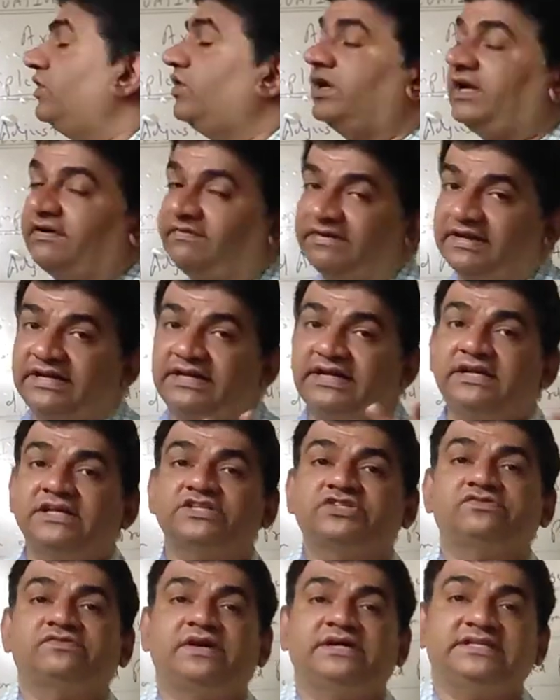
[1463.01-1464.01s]
You all have done in
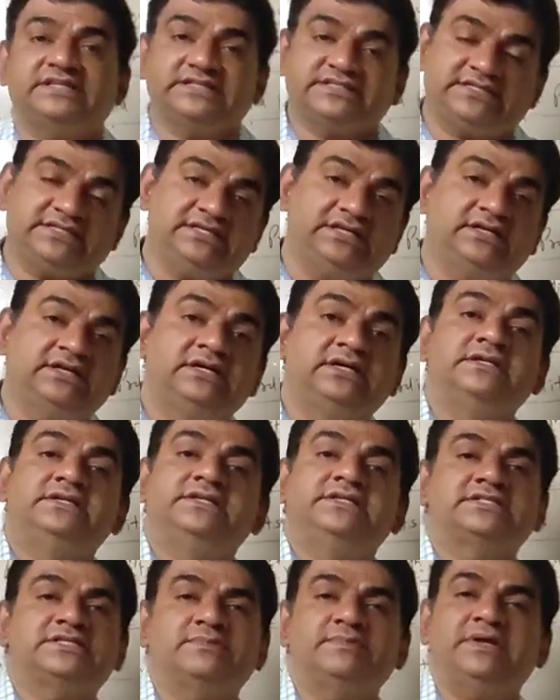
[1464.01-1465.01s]
FA6
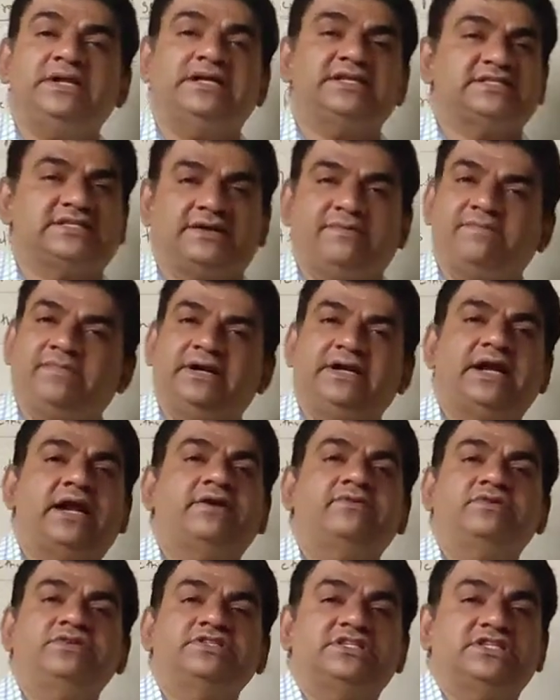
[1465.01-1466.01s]
similar sum, but
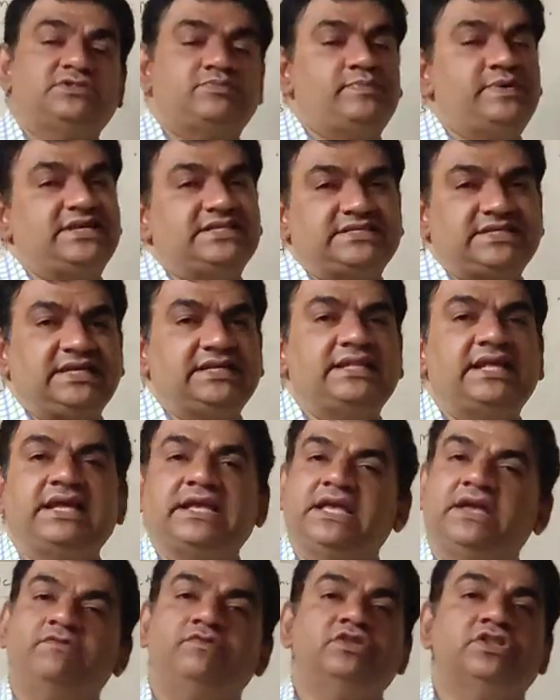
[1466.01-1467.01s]
that was just basic. They
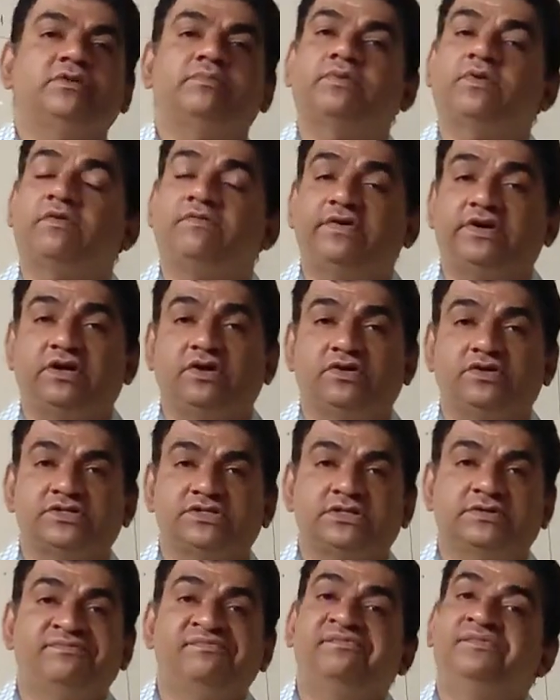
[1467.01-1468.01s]
gave you the profit loss.